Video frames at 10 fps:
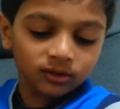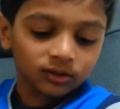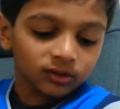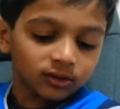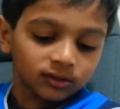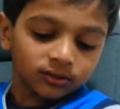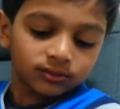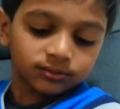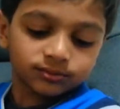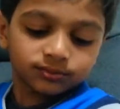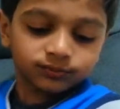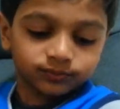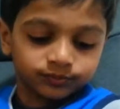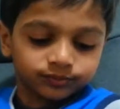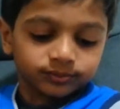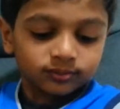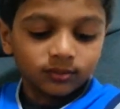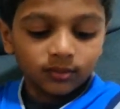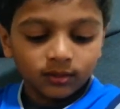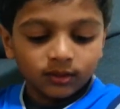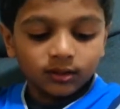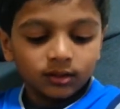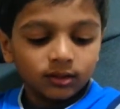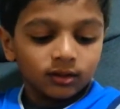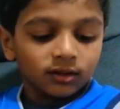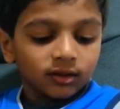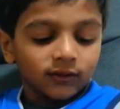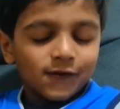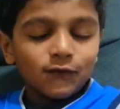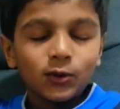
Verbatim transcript: Okay. Sixth, Golden State Warriors. How many wins and losses?